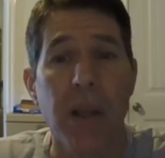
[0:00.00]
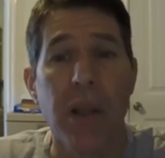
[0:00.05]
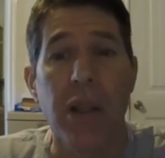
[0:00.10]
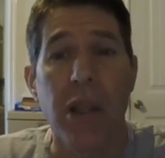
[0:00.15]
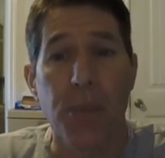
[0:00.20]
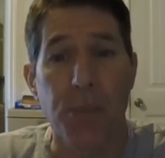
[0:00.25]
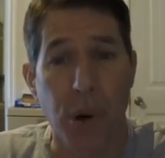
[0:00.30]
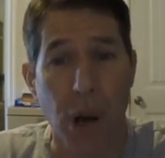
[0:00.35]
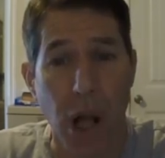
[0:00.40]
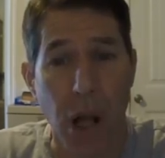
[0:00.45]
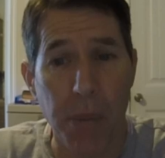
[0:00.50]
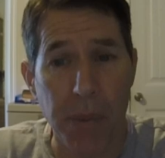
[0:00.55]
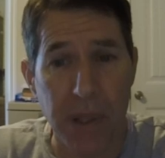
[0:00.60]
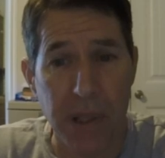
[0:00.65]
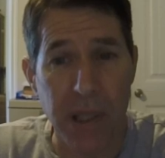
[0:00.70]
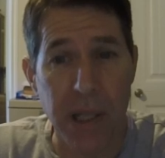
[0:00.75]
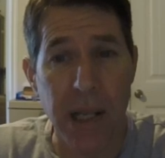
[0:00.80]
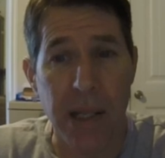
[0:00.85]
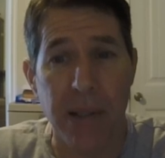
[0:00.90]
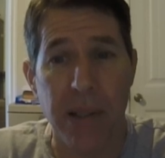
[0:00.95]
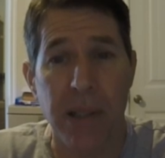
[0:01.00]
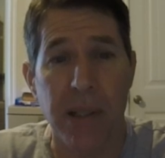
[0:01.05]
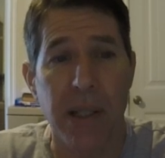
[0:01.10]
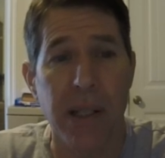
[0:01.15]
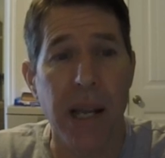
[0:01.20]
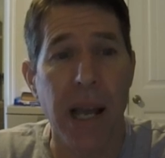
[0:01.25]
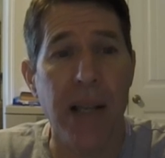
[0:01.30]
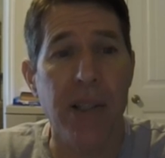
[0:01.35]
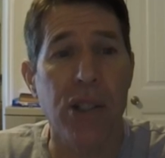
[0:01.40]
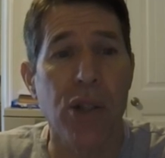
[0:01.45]
The problem is this: in
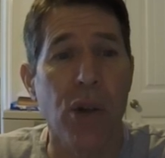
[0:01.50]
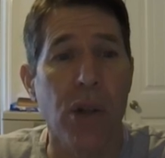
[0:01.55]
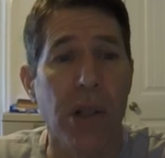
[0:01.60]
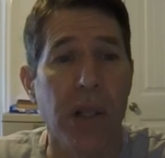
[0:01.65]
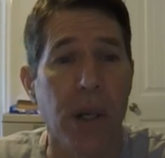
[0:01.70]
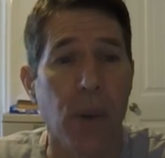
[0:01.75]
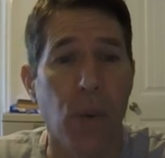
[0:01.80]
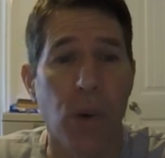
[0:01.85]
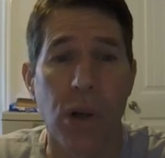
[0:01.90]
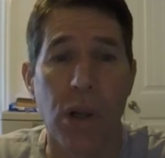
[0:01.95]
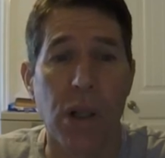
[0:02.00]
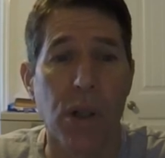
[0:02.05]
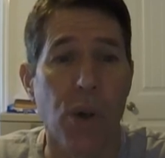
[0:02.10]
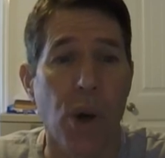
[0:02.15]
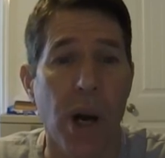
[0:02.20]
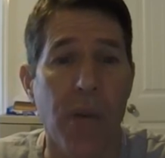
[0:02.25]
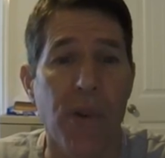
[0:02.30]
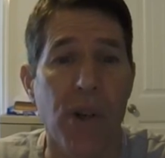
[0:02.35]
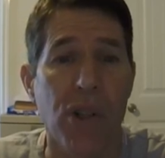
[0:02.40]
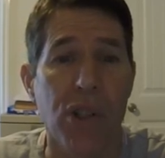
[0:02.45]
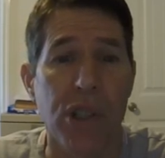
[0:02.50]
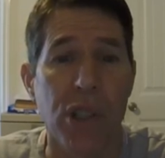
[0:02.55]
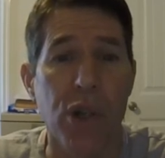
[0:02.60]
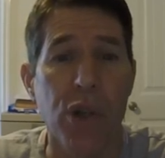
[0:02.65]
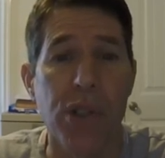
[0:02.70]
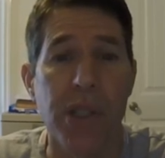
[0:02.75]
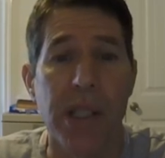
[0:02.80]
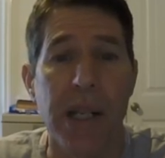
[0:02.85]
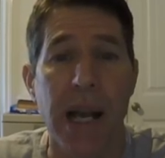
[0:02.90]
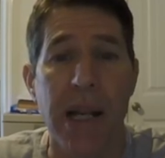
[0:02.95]
today's nuclear world, whoever is
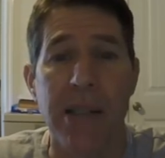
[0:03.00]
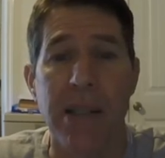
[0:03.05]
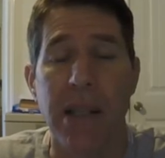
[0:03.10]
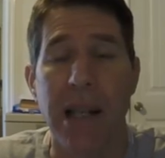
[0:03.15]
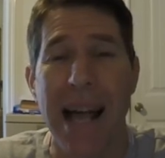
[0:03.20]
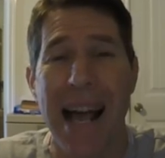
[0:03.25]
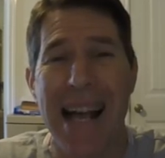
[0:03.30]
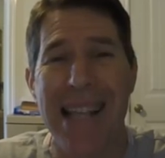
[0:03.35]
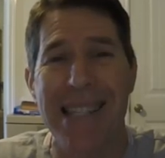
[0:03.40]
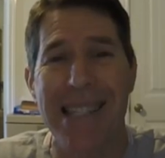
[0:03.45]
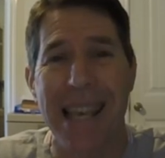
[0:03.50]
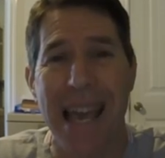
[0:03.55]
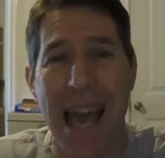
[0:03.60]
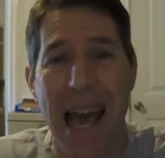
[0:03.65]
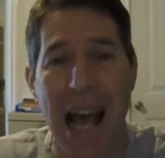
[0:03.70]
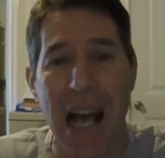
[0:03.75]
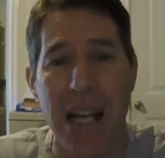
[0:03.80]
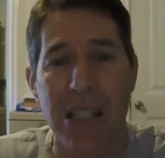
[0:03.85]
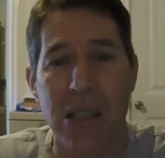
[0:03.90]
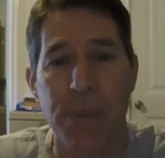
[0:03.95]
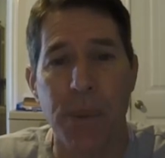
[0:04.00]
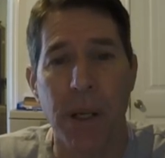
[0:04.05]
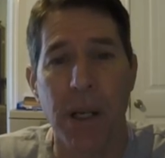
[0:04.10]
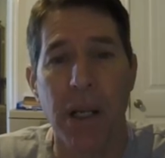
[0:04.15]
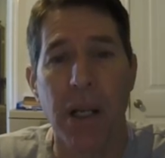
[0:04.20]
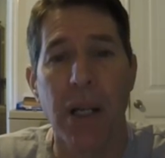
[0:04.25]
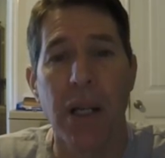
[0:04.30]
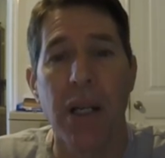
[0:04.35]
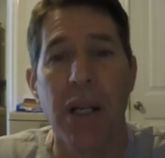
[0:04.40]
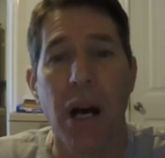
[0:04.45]
losing has the last gasp
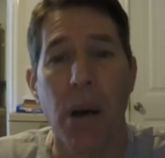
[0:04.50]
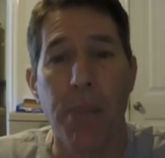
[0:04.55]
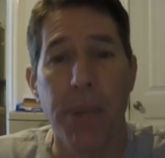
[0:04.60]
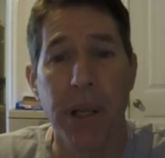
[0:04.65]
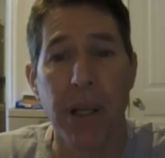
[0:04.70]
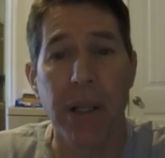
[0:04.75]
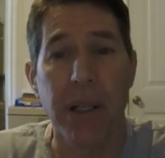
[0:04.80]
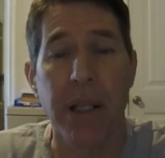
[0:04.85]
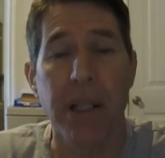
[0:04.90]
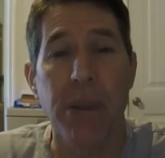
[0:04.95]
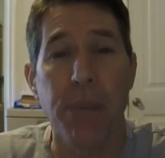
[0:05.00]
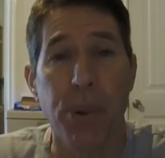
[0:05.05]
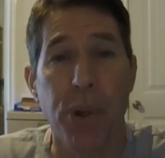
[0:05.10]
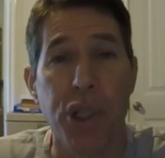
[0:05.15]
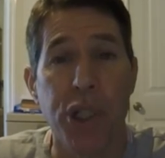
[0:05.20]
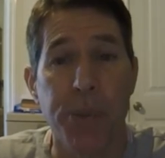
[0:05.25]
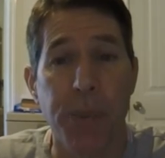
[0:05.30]
ability to push